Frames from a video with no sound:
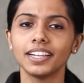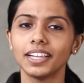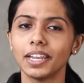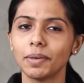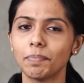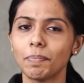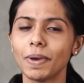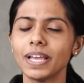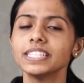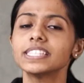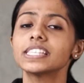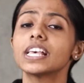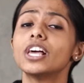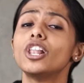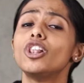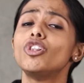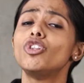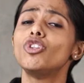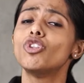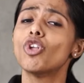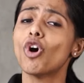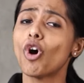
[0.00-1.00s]
depends a
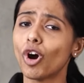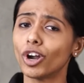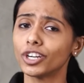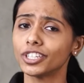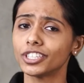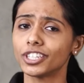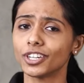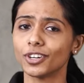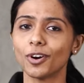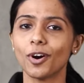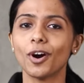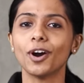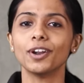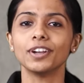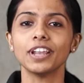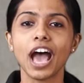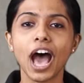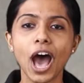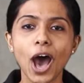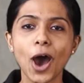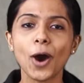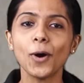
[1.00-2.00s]
lot on
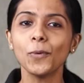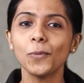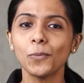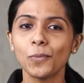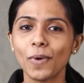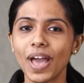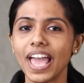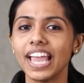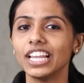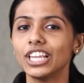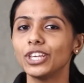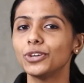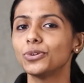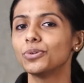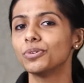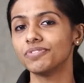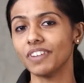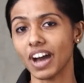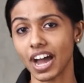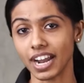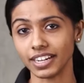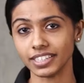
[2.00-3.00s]
how well
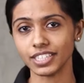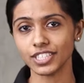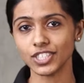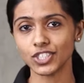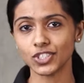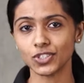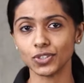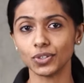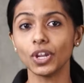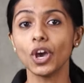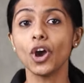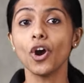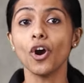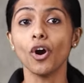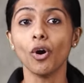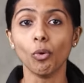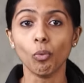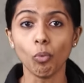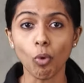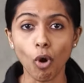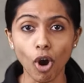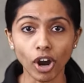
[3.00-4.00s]
you have understood
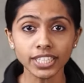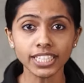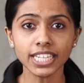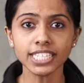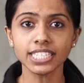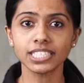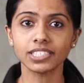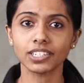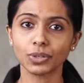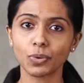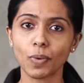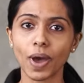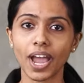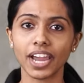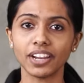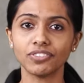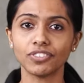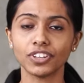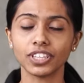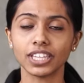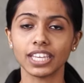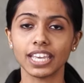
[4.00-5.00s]
what is
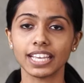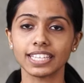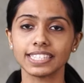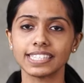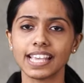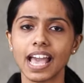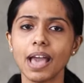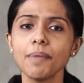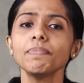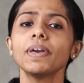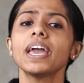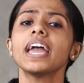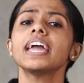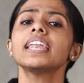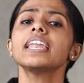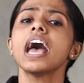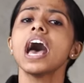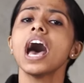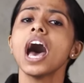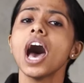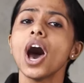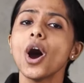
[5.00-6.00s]
required for the exam and
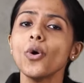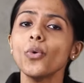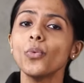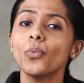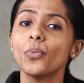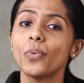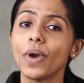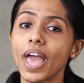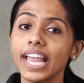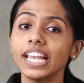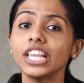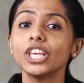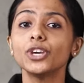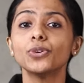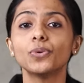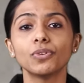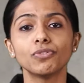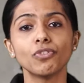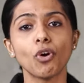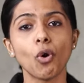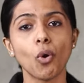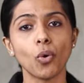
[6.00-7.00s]
how well
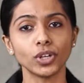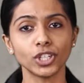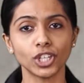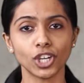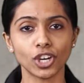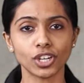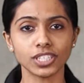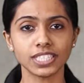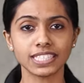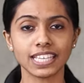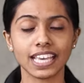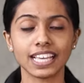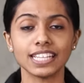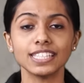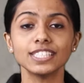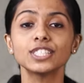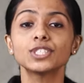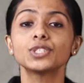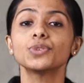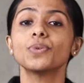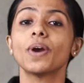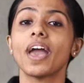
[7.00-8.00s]
you have honed your
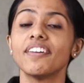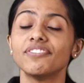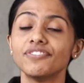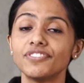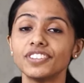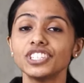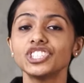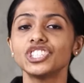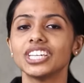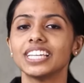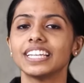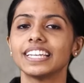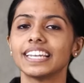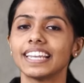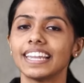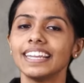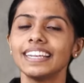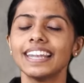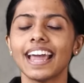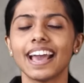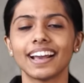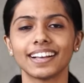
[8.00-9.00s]
skills to
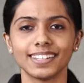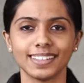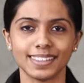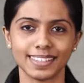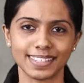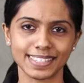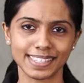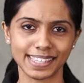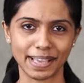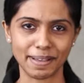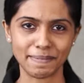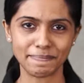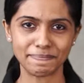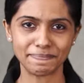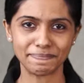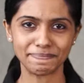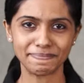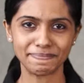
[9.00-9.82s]
efficiently tackle the same.